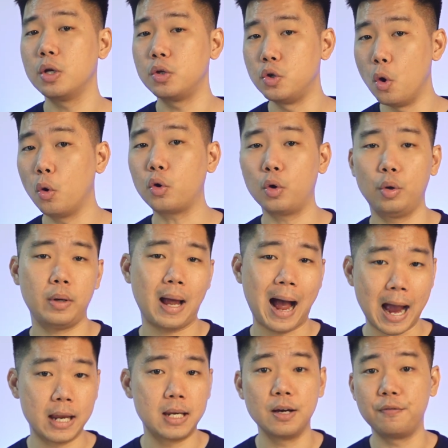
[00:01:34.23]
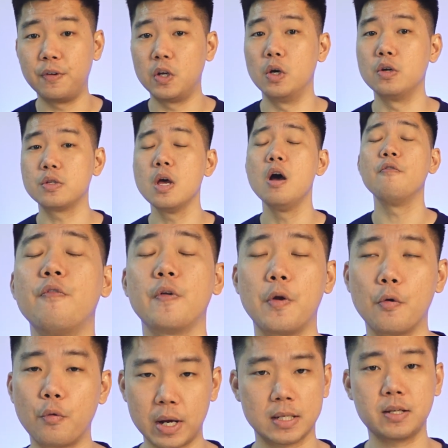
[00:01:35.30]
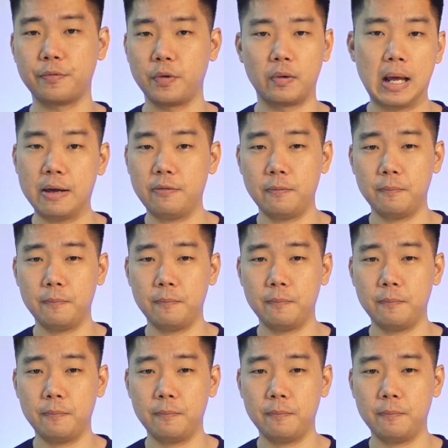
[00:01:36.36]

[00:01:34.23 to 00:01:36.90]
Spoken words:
no-code idea videos for the rest of your life.